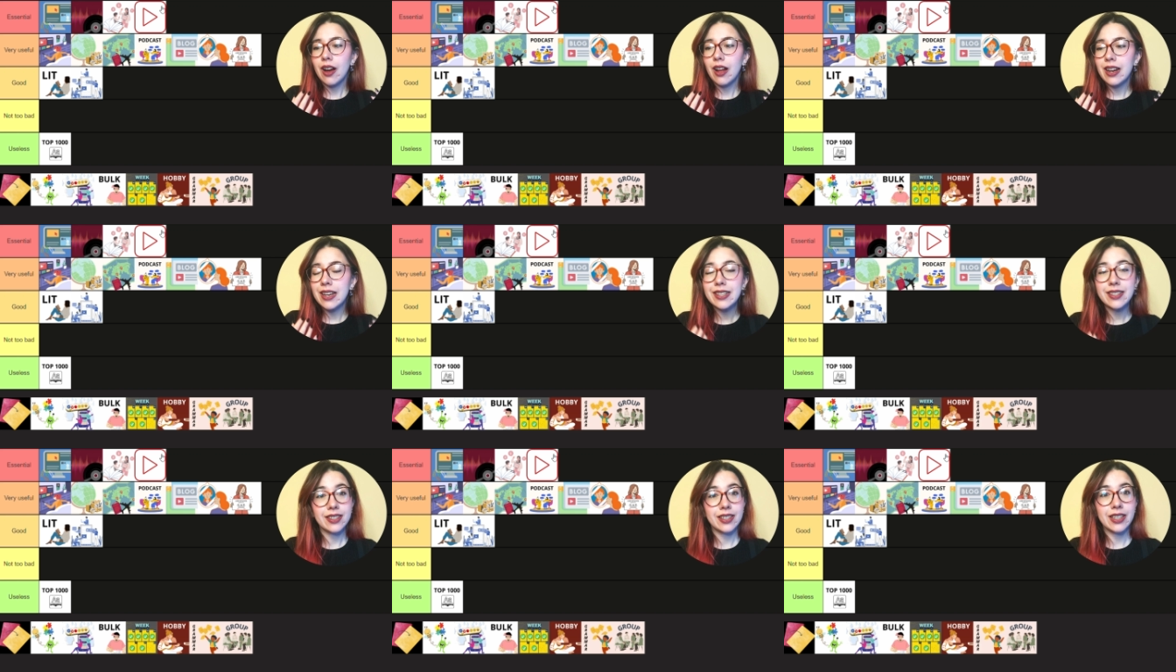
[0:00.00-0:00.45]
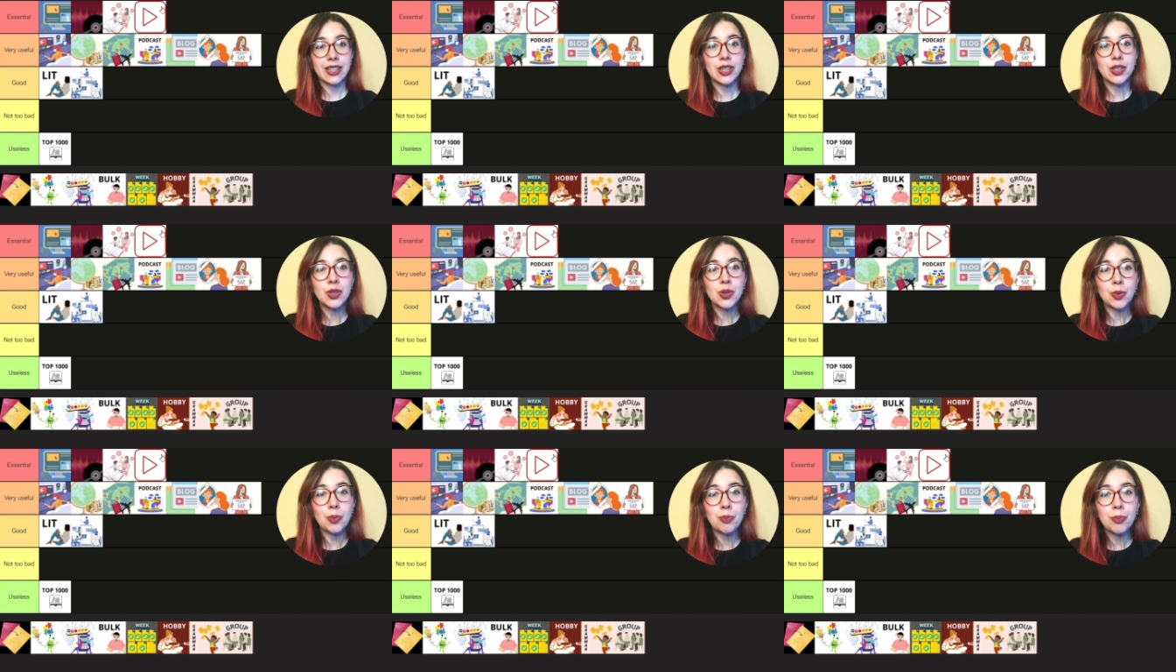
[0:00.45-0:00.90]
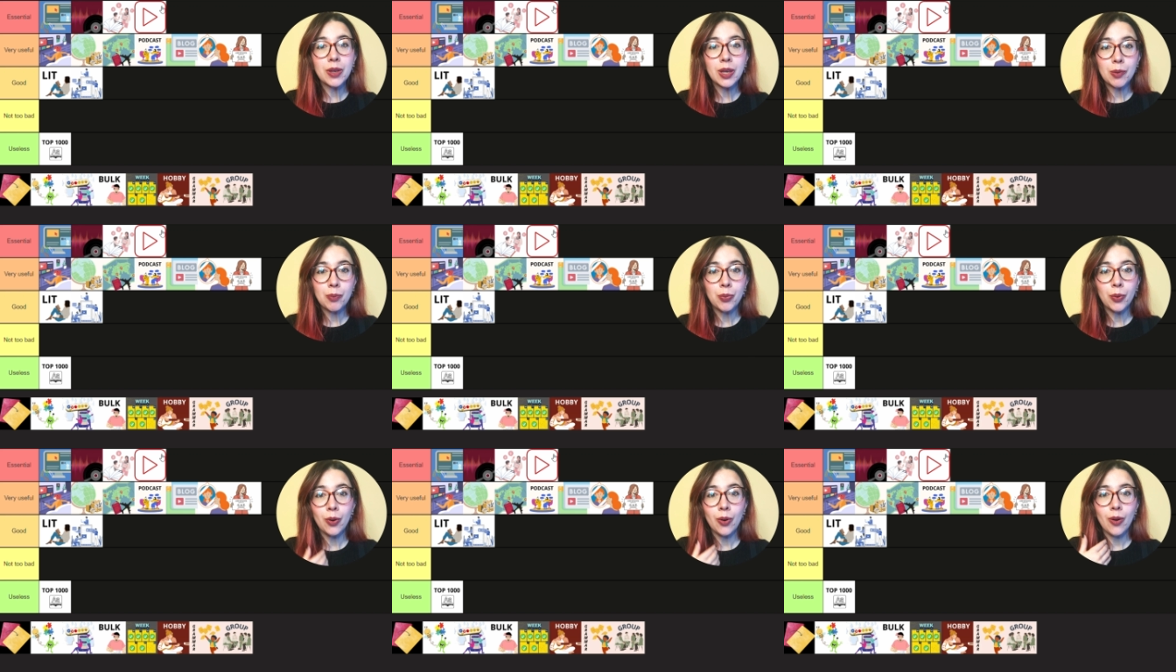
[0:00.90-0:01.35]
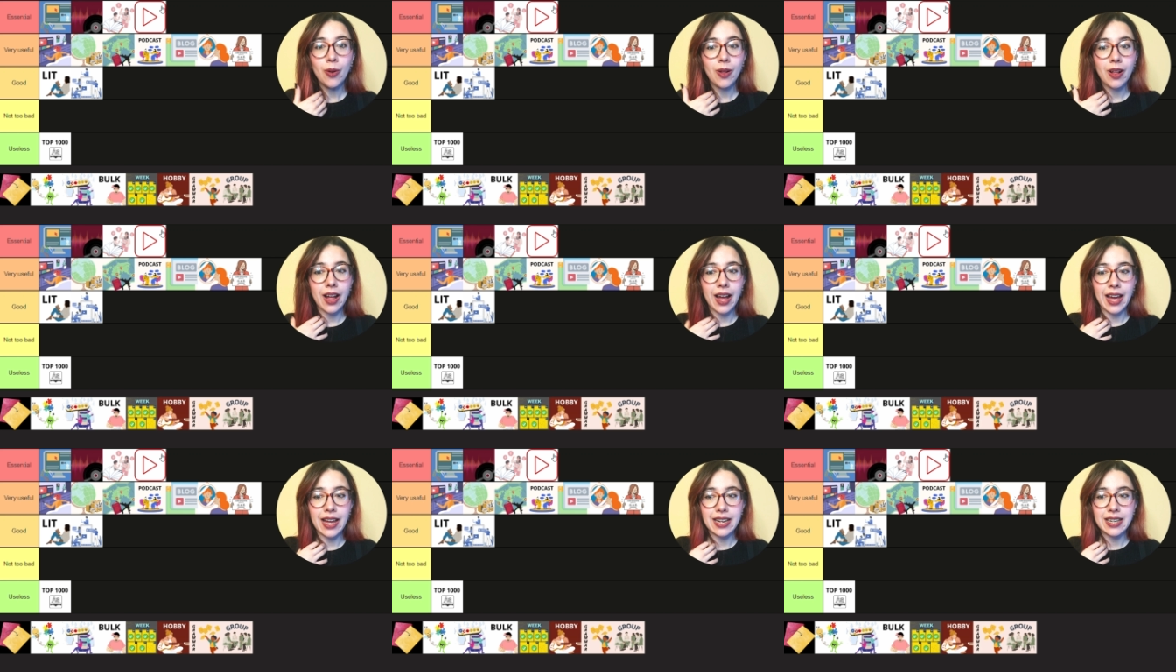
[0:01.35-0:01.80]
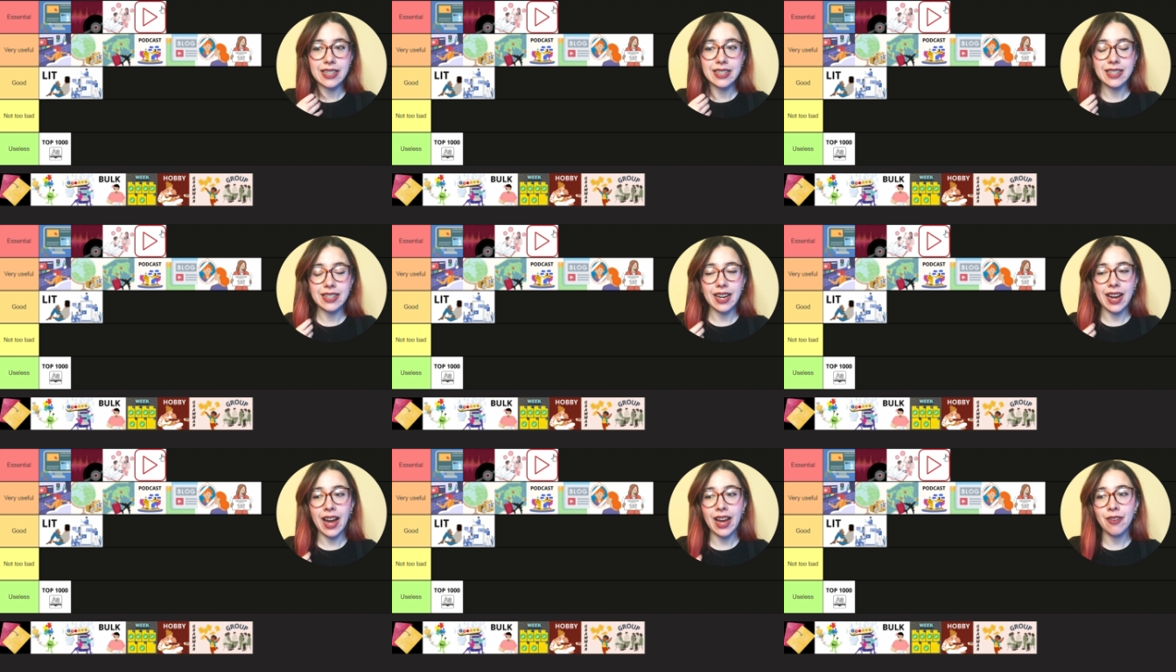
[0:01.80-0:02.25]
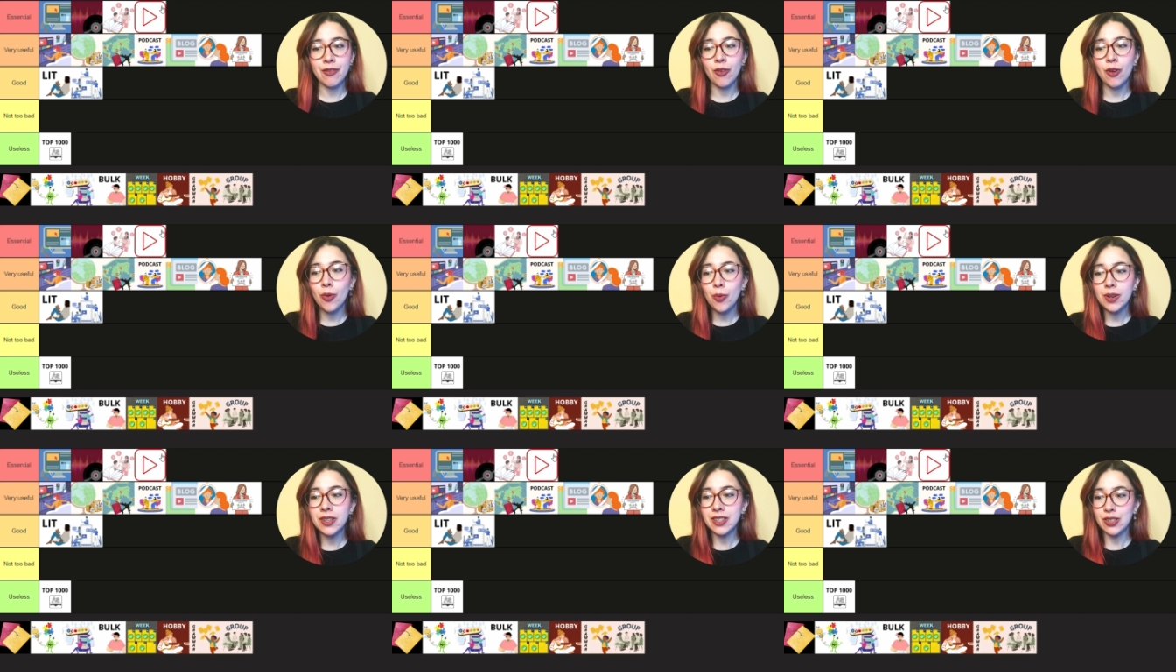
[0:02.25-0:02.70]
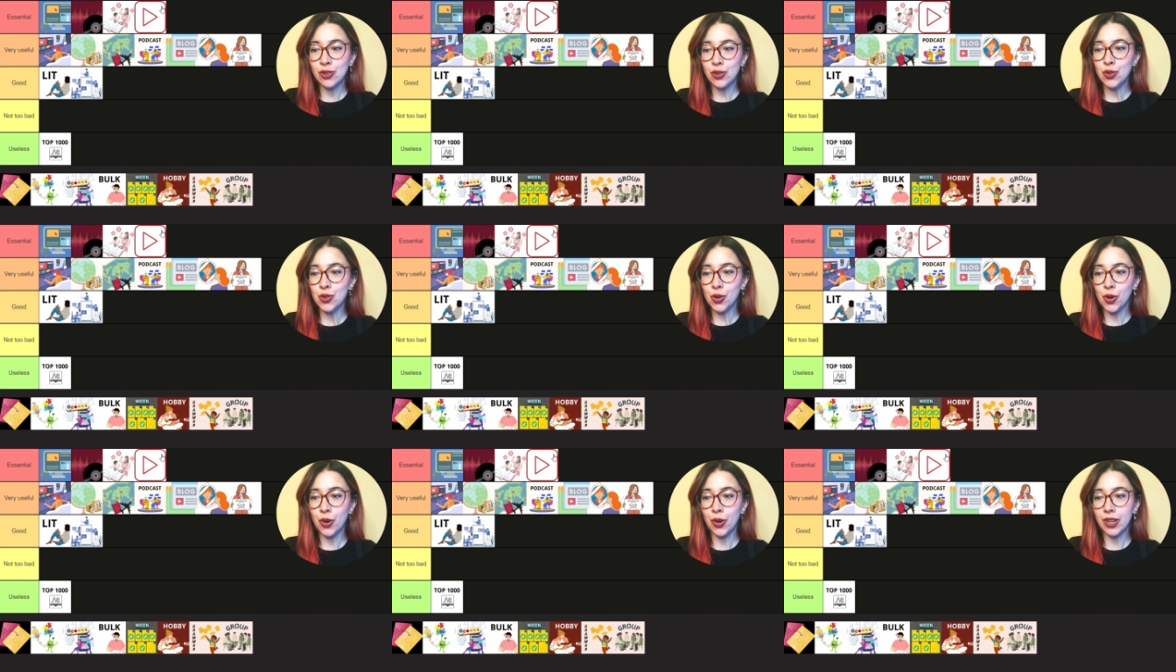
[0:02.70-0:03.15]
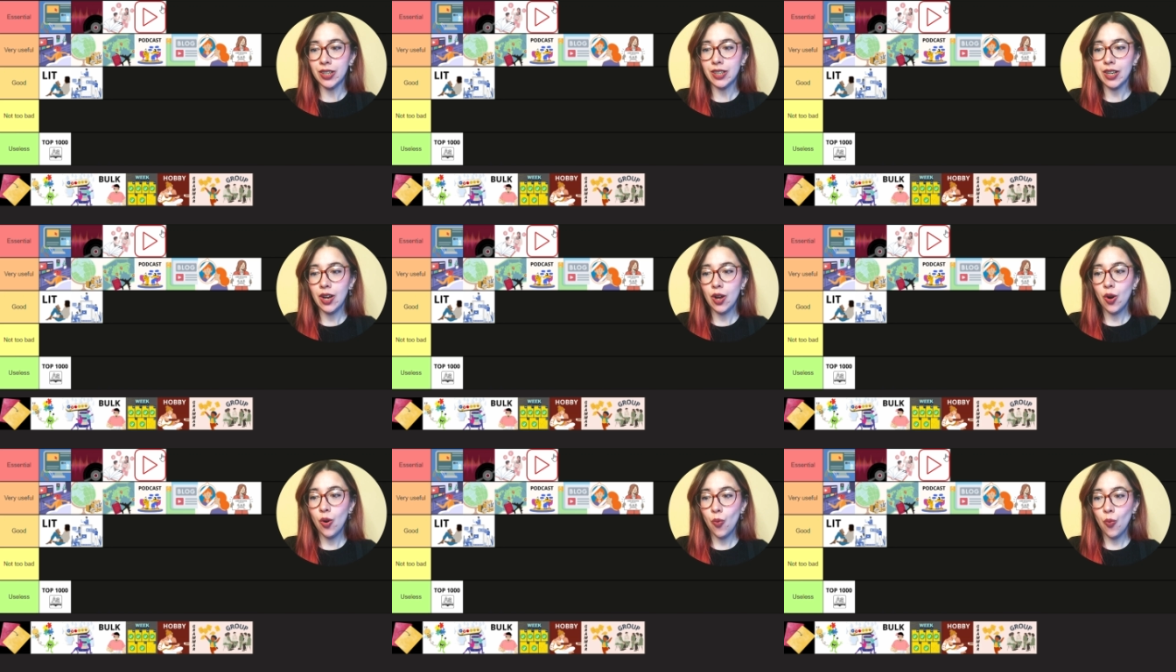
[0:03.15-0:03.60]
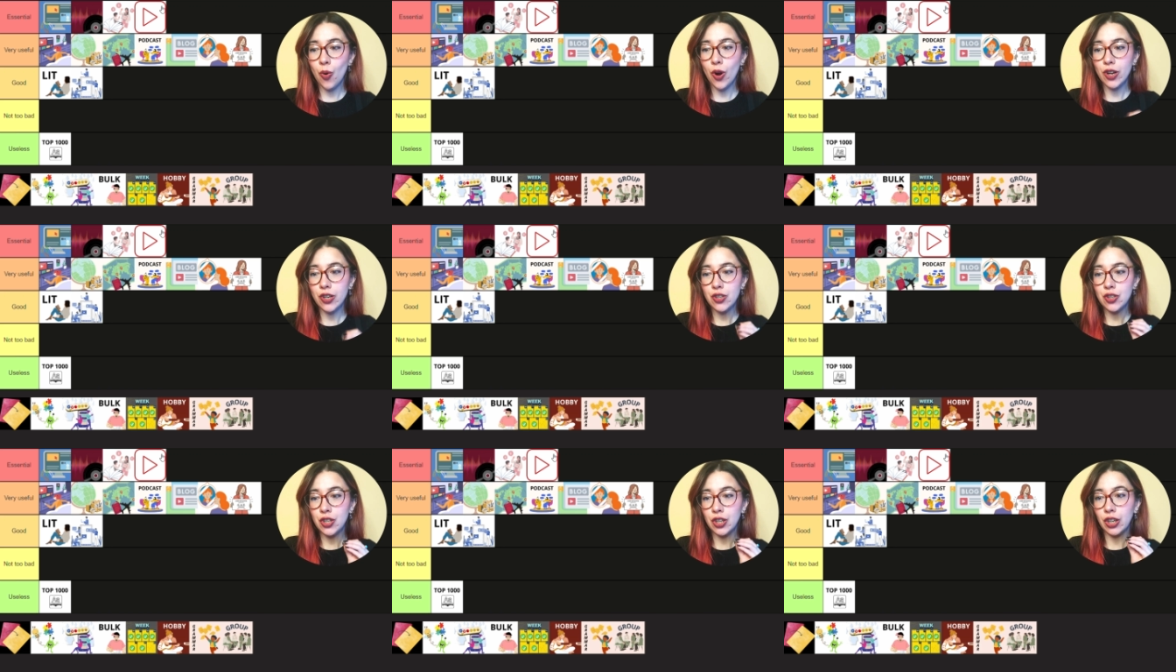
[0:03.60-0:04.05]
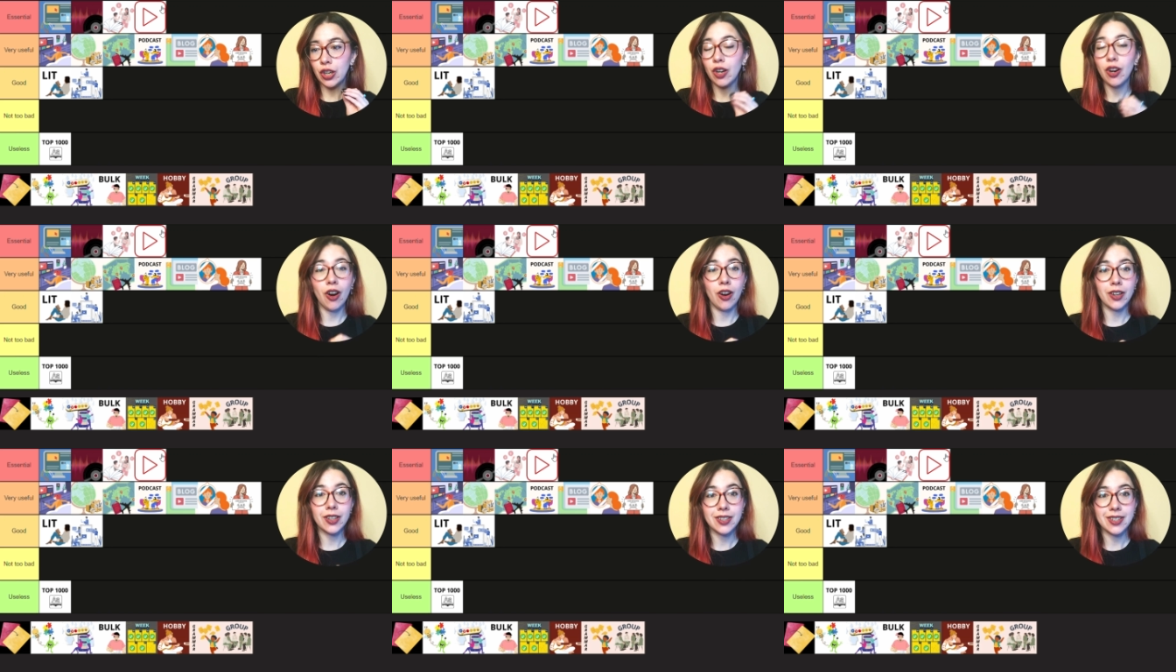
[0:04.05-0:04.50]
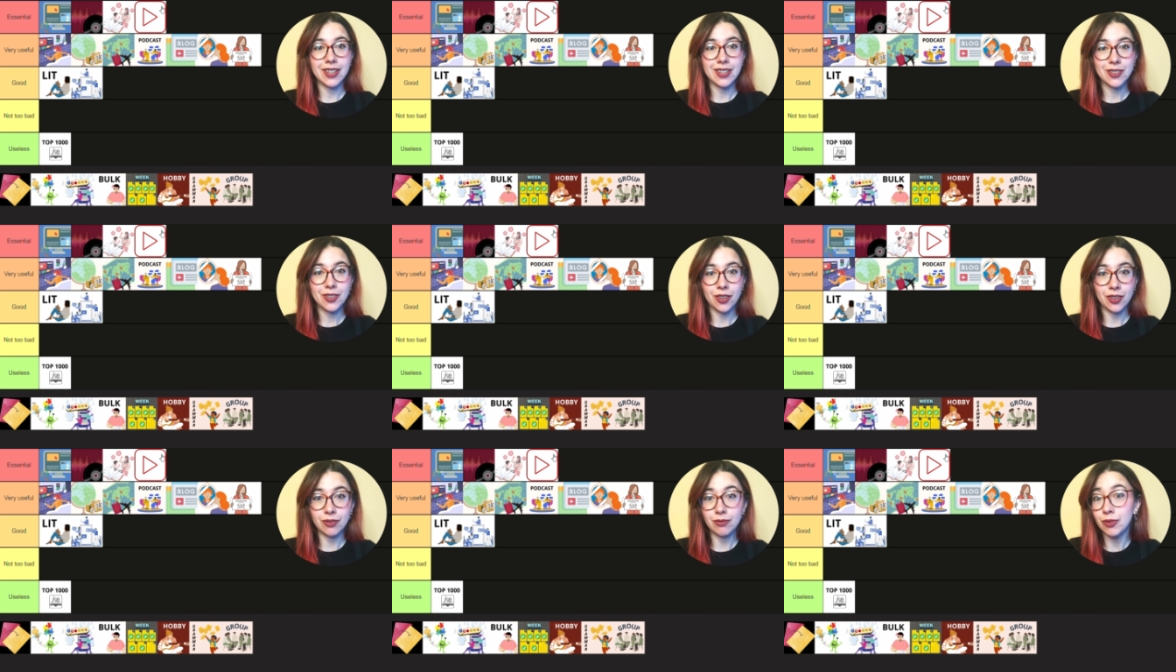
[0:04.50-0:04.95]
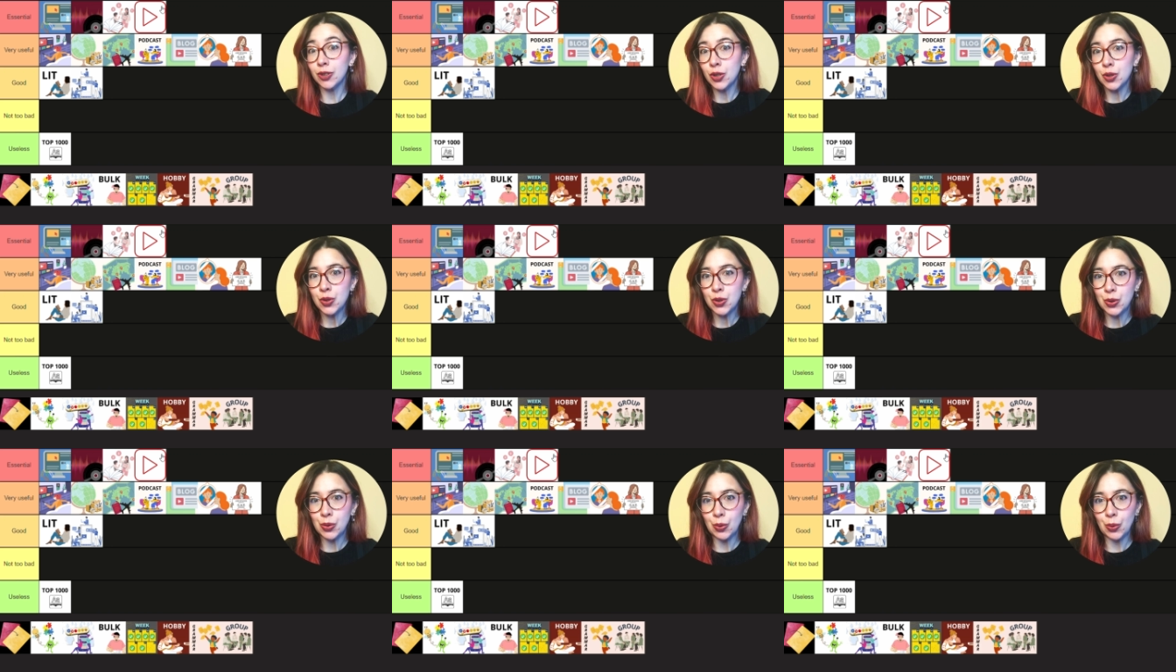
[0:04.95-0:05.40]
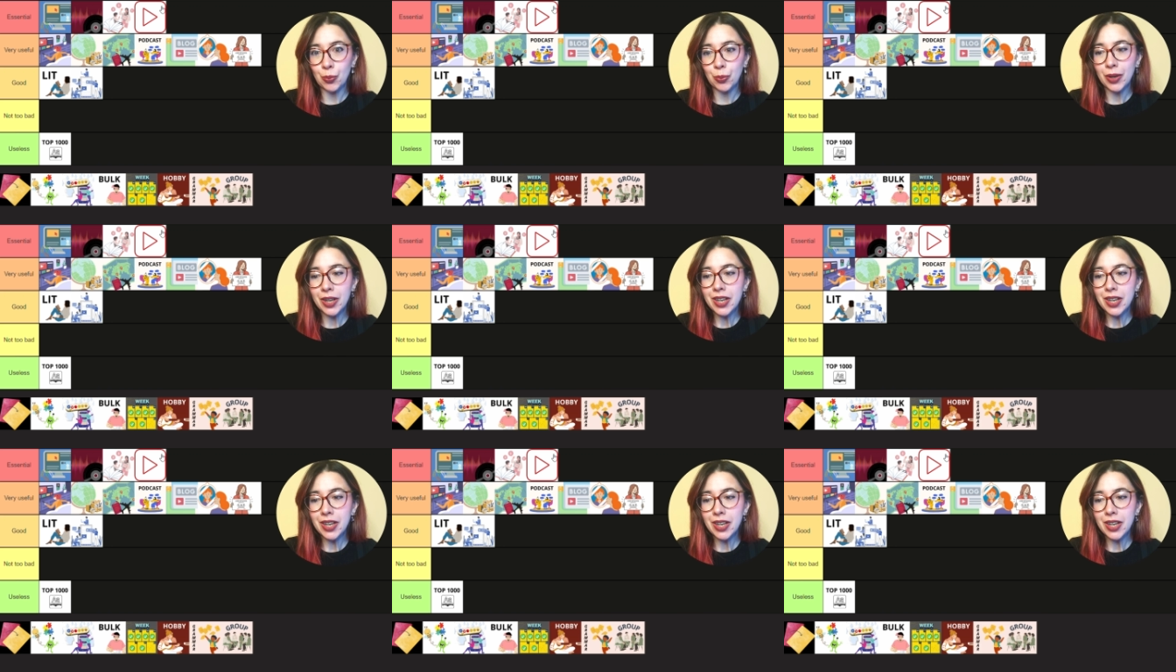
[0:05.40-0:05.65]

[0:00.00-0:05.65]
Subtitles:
listening to people, and I've always enjoyed watching content on YouTube.